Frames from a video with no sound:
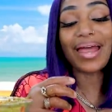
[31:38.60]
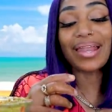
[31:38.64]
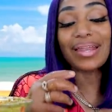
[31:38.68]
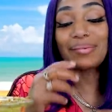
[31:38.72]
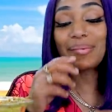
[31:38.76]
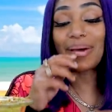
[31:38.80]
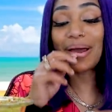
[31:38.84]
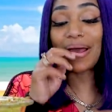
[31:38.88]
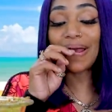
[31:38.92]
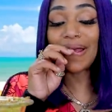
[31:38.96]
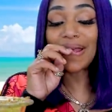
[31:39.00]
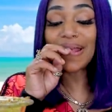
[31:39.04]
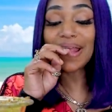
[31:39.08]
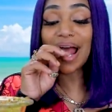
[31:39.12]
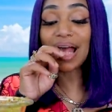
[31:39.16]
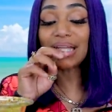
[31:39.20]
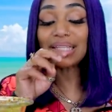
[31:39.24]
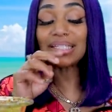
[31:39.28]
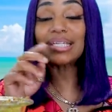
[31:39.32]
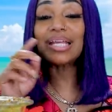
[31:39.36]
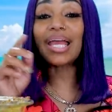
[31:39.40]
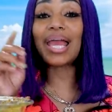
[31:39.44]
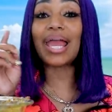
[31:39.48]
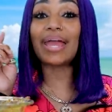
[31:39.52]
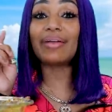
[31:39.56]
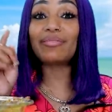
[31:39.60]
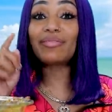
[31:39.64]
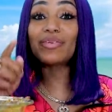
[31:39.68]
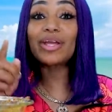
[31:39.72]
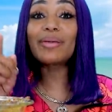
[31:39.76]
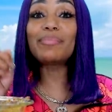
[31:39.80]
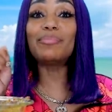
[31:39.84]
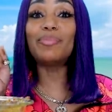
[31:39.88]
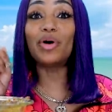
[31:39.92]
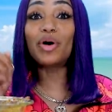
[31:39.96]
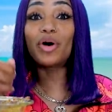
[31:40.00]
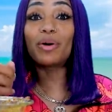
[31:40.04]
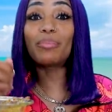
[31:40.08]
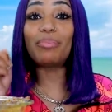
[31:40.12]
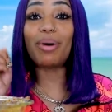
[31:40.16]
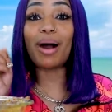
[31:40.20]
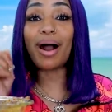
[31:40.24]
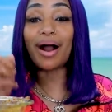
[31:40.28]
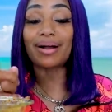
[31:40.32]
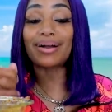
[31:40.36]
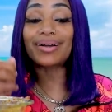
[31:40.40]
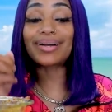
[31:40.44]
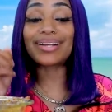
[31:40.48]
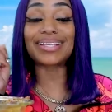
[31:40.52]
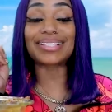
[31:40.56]
anyway, I think every
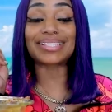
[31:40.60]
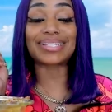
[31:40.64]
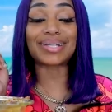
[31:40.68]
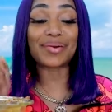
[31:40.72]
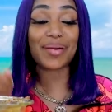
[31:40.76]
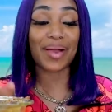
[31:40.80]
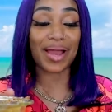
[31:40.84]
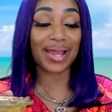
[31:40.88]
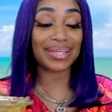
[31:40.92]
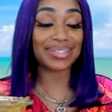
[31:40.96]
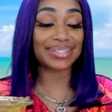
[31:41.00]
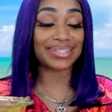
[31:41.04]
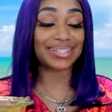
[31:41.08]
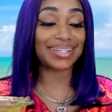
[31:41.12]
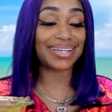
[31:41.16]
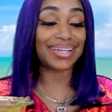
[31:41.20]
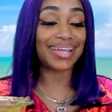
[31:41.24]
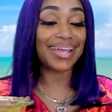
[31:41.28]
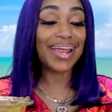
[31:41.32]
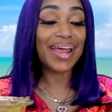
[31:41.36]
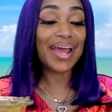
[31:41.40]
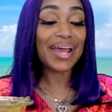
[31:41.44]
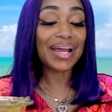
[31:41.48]
mukbanger is crazy